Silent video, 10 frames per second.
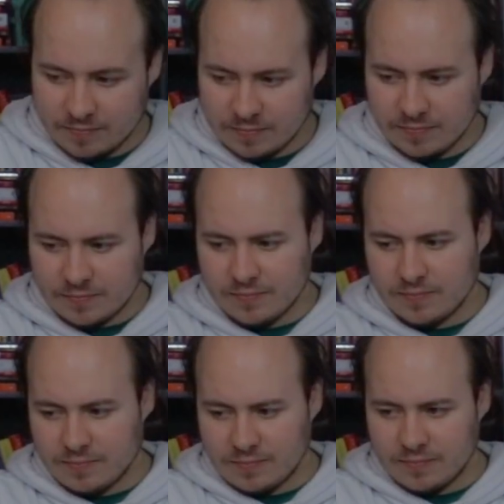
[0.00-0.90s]

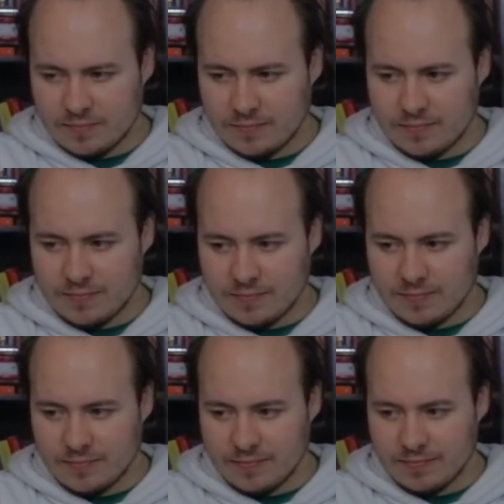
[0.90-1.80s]

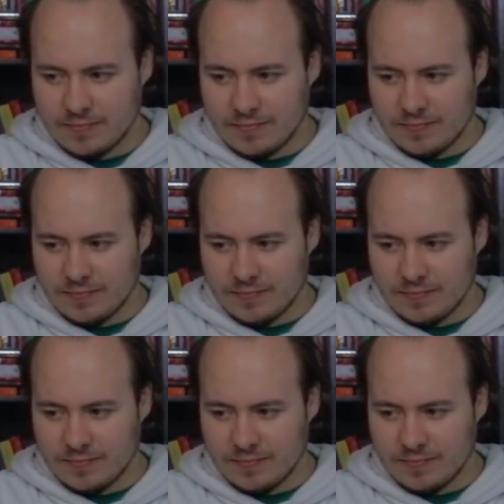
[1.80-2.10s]
[no speech]